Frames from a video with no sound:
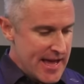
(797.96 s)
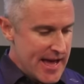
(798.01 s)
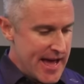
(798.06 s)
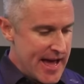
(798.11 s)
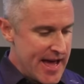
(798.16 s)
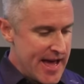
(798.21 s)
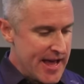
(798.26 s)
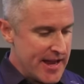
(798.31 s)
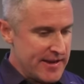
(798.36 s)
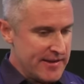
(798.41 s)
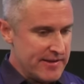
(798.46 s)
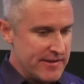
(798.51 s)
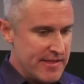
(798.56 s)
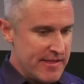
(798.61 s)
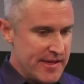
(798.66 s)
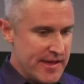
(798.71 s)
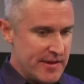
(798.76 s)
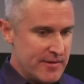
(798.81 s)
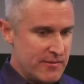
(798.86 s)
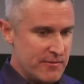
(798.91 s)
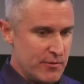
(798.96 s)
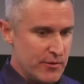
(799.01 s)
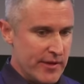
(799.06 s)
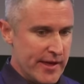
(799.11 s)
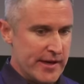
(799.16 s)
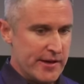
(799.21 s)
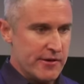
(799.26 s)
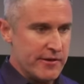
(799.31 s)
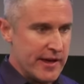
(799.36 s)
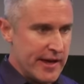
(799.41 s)
And then we're
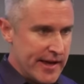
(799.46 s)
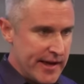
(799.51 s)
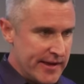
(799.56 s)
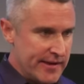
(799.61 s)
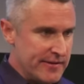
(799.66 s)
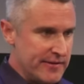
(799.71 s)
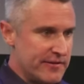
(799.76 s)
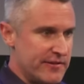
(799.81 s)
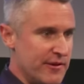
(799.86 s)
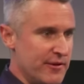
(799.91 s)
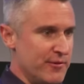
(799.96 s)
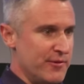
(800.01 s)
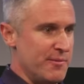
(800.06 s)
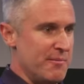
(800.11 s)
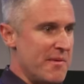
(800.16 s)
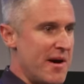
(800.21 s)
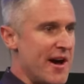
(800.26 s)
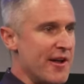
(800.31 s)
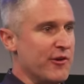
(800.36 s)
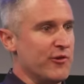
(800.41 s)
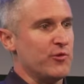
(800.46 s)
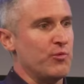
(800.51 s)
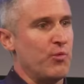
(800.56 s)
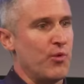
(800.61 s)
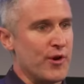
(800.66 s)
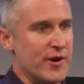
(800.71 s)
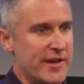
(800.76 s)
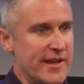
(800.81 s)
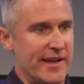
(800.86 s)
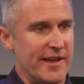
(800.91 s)
like, okay, so the model's
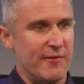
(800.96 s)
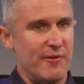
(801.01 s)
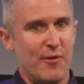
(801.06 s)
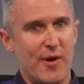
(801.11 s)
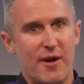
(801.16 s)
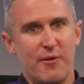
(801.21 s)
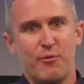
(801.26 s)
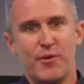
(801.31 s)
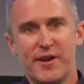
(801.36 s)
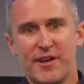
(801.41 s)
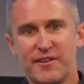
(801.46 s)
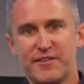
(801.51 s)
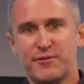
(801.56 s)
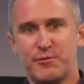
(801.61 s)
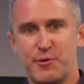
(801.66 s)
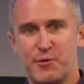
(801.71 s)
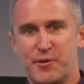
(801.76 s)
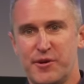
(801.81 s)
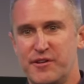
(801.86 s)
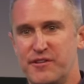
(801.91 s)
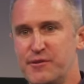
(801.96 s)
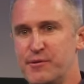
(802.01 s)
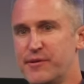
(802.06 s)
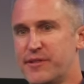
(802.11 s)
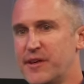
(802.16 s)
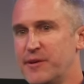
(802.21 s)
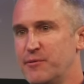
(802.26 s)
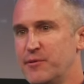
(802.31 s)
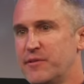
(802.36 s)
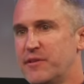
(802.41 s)
working. What else do we want to do
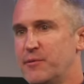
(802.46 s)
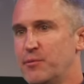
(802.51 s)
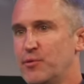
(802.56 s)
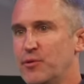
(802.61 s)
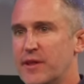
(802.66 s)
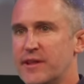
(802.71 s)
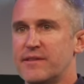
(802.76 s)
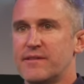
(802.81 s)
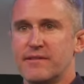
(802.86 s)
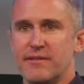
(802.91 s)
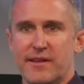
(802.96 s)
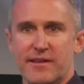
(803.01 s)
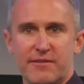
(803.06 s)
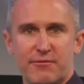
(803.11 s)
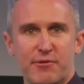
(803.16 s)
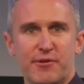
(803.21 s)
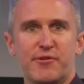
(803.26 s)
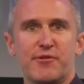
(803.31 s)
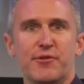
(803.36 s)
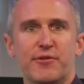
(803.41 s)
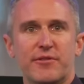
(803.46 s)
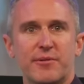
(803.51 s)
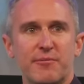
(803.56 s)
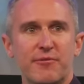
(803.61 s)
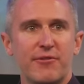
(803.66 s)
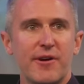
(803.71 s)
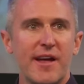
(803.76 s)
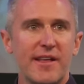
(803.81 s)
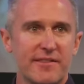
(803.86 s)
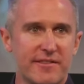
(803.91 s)
with it? And we said, well, let's, let's recruit some
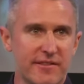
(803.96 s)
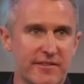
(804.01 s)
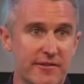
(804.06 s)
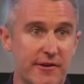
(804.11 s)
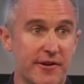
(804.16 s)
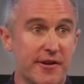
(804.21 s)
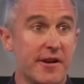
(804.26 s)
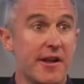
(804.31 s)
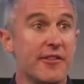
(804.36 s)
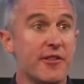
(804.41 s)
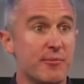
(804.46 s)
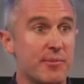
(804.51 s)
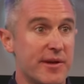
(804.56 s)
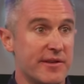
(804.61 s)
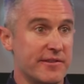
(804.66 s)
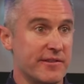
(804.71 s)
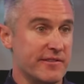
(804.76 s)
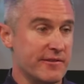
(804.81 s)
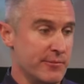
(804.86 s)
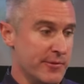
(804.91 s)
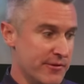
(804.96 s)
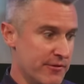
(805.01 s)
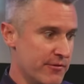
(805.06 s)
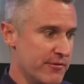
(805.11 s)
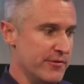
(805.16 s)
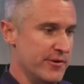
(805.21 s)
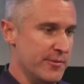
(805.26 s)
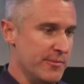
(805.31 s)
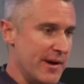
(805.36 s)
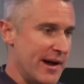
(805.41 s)
friends and start another business. And we
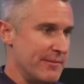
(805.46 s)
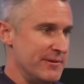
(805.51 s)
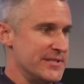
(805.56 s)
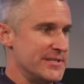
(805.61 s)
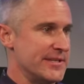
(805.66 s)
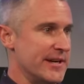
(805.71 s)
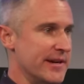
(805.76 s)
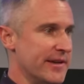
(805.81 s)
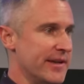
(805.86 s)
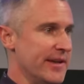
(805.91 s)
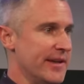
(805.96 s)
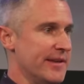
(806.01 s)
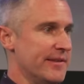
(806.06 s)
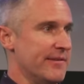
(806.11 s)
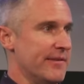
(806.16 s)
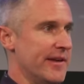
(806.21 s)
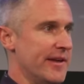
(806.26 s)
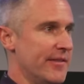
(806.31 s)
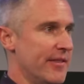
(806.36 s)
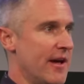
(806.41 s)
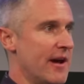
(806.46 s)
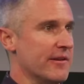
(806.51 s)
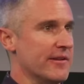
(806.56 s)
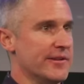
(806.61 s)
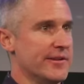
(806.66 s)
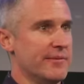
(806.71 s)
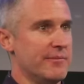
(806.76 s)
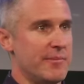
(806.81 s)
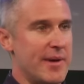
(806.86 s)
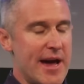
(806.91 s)
recruited Bobby Stuckey and, and
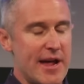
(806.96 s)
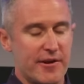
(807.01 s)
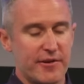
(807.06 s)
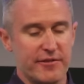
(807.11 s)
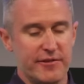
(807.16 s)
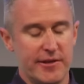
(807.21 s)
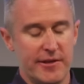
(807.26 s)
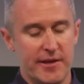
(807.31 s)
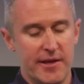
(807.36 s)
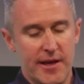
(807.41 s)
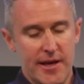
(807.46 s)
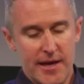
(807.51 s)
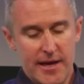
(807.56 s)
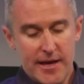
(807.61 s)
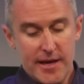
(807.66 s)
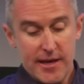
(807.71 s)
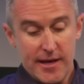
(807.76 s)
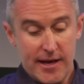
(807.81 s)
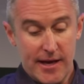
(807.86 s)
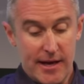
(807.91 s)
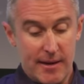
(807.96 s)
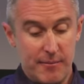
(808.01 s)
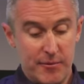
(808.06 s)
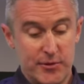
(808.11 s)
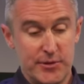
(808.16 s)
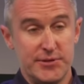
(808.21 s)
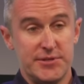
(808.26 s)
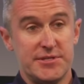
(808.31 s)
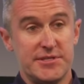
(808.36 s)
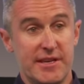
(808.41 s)
Lachlan Patterson, um,
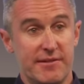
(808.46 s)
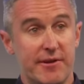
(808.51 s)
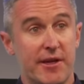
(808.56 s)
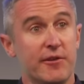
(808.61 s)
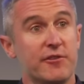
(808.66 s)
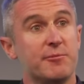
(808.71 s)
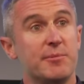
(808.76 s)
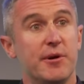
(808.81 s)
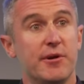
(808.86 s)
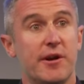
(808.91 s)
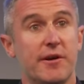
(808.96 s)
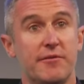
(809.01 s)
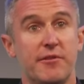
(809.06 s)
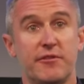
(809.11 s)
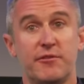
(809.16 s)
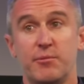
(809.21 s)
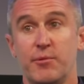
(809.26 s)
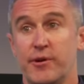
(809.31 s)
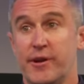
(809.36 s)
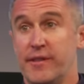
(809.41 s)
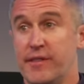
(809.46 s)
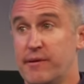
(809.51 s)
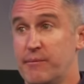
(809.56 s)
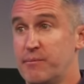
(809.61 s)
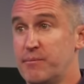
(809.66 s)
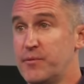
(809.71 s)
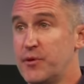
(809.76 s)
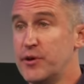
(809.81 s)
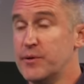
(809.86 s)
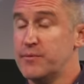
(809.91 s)
who Steve L spoke of this morning. They're
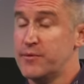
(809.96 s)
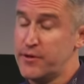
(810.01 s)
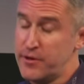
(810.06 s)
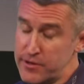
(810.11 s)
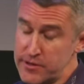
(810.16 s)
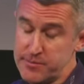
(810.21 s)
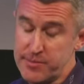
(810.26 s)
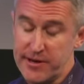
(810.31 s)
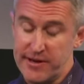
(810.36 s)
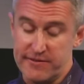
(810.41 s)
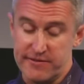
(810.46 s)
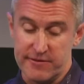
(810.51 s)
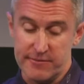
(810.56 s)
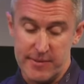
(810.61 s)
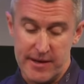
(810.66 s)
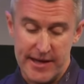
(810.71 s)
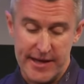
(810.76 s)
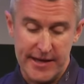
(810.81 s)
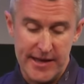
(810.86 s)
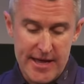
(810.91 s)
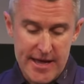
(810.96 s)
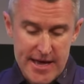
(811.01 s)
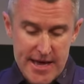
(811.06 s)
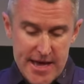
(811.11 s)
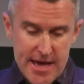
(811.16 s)
good, good buddies of mine.